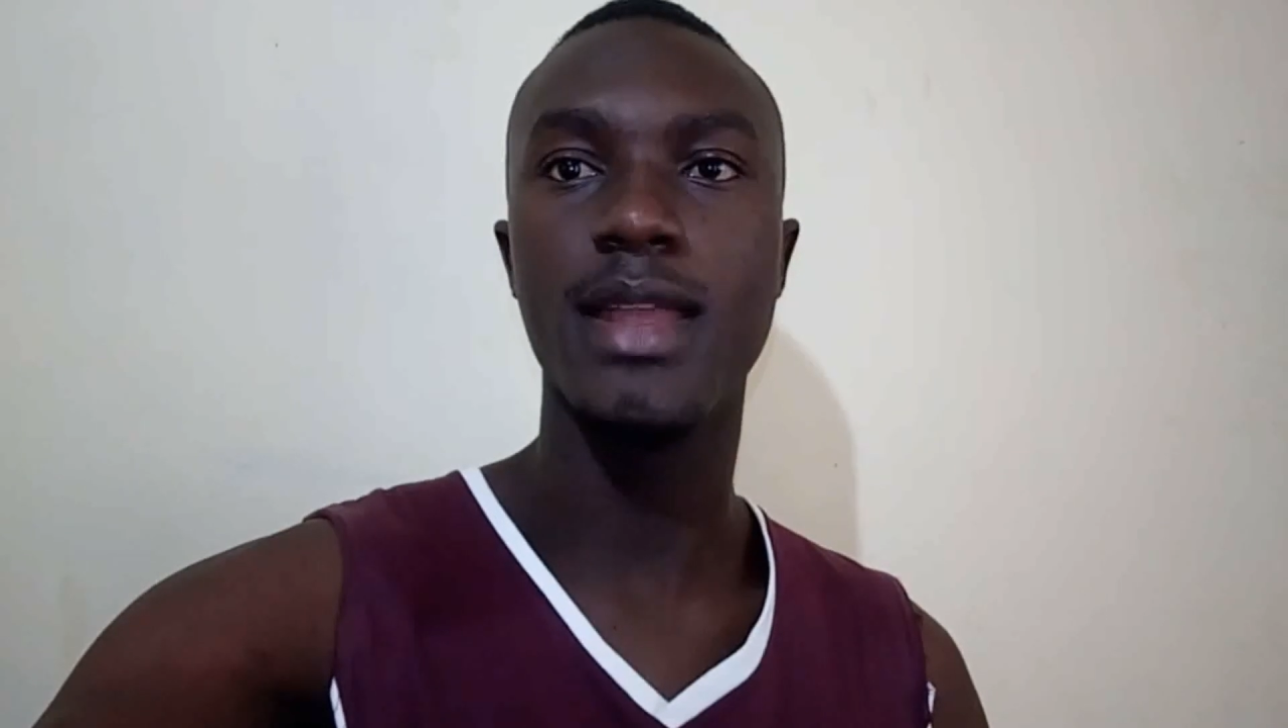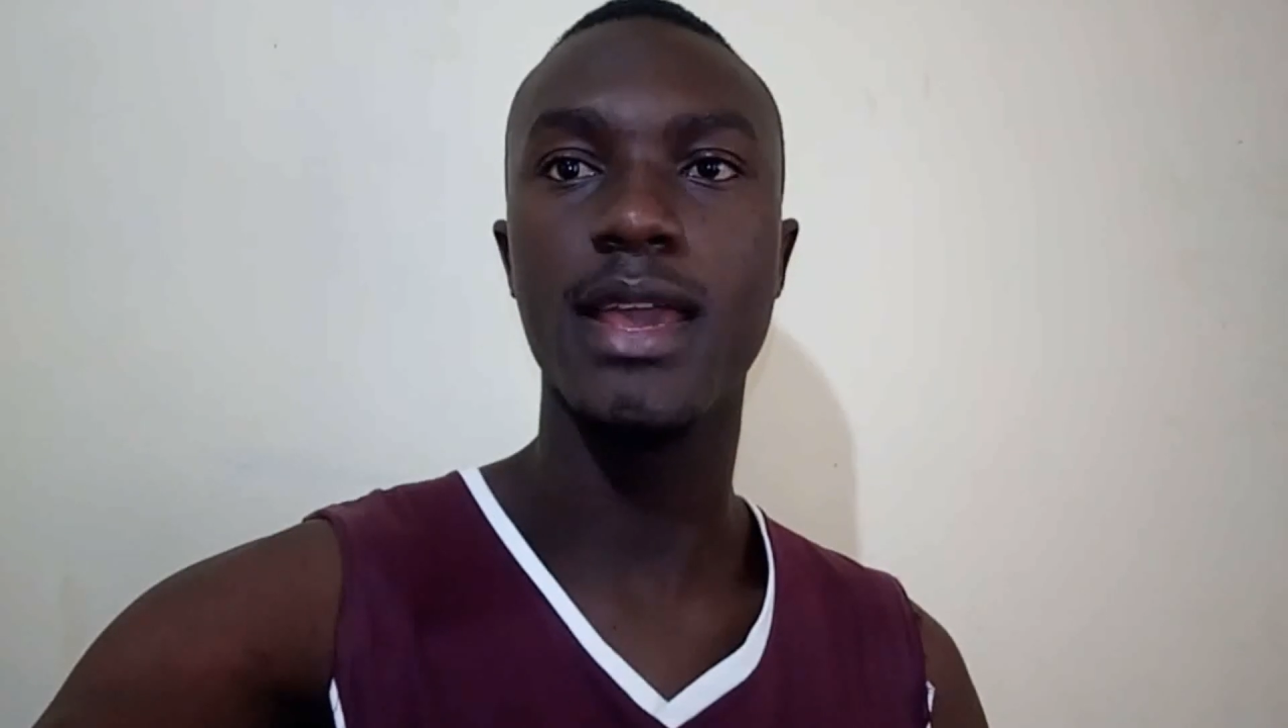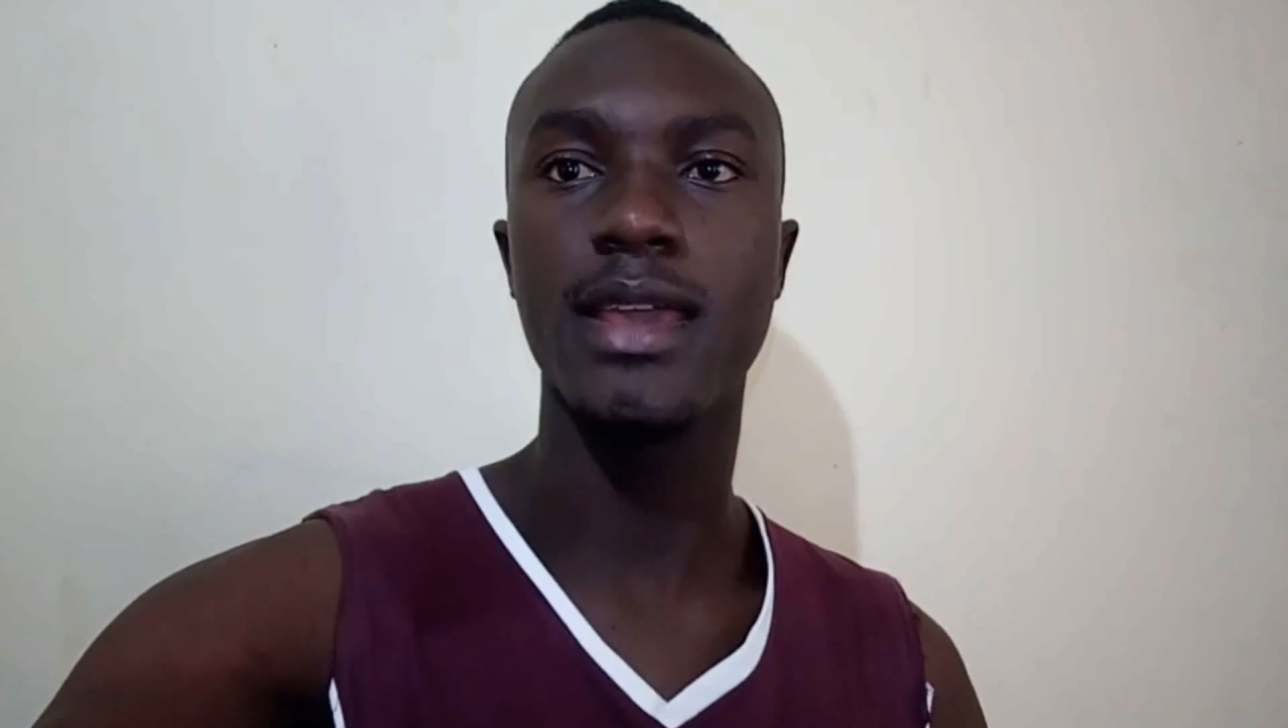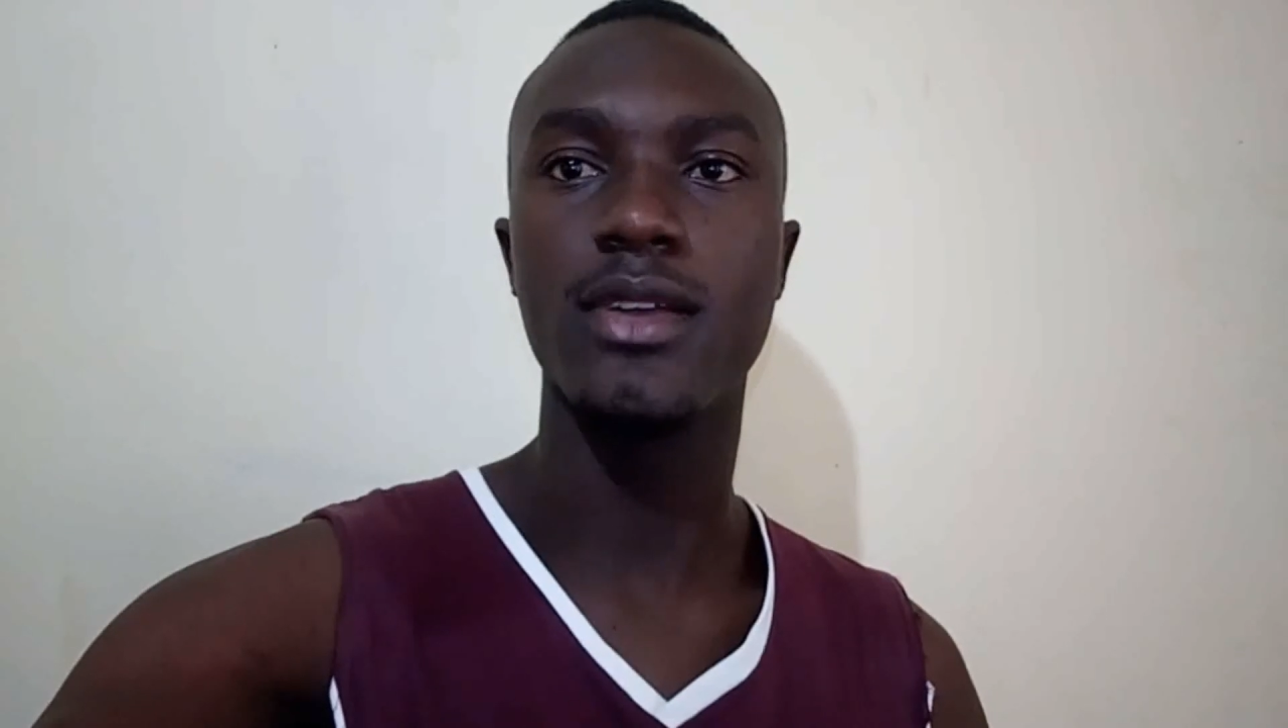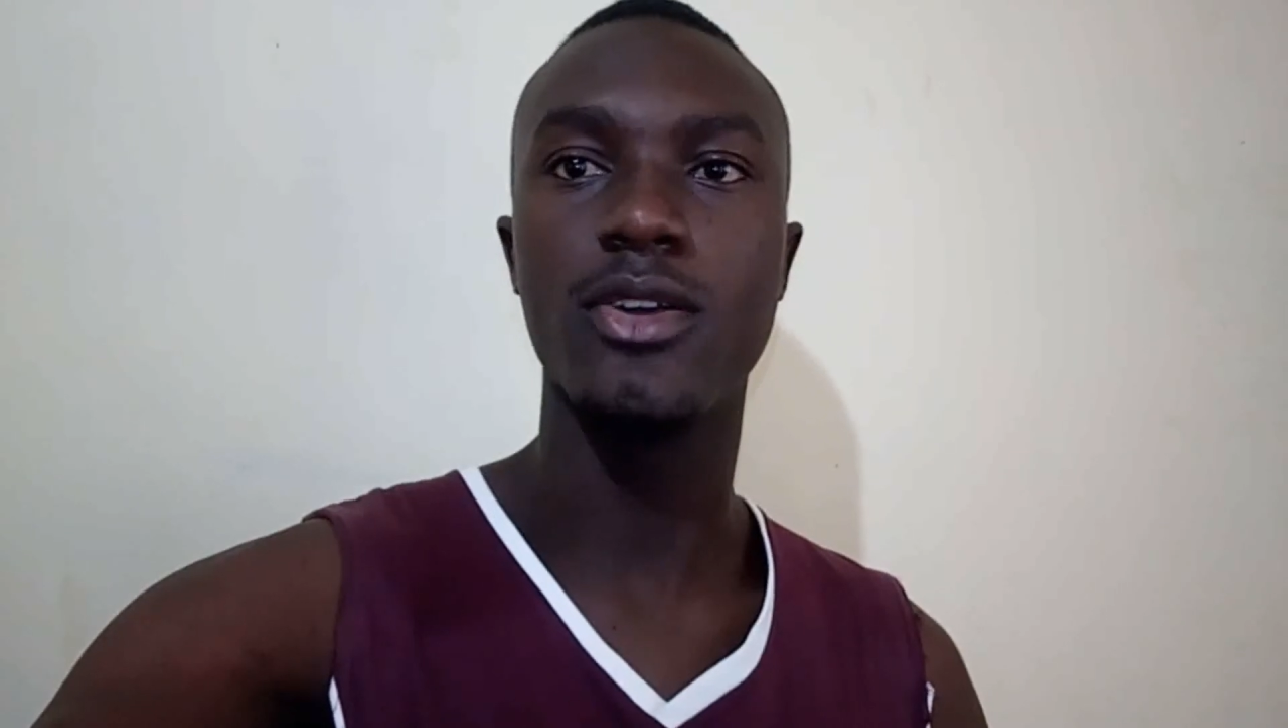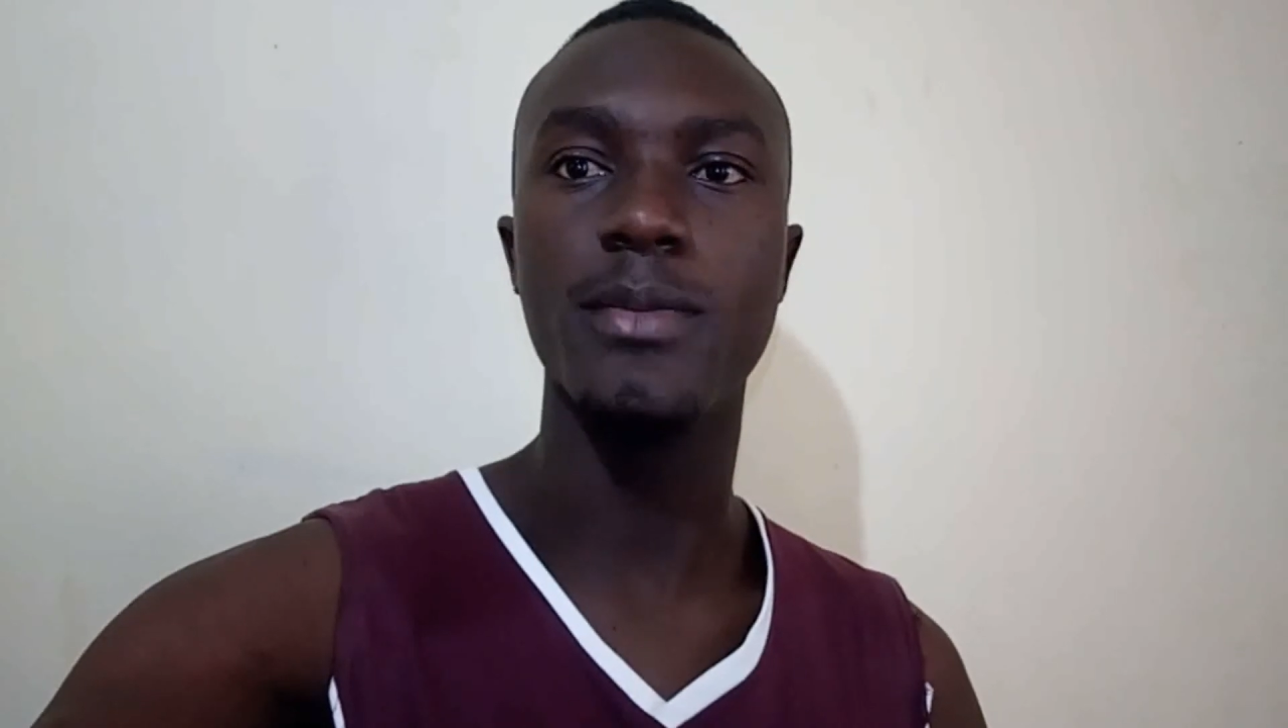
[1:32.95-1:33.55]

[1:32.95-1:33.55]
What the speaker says: like,